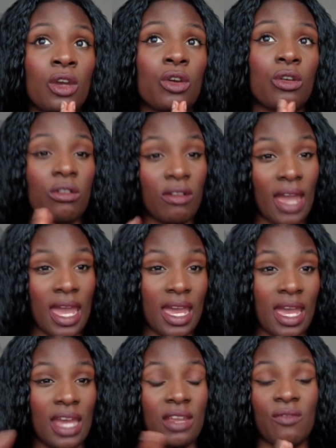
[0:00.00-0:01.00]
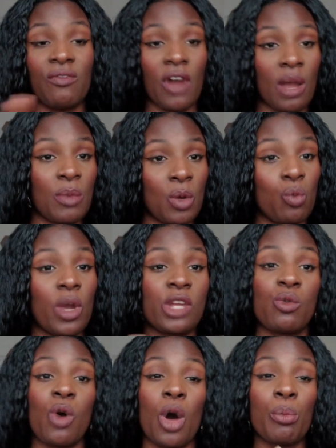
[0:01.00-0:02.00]
create an environment where
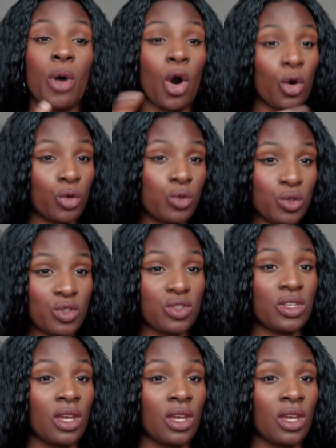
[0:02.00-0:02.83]
you're opposed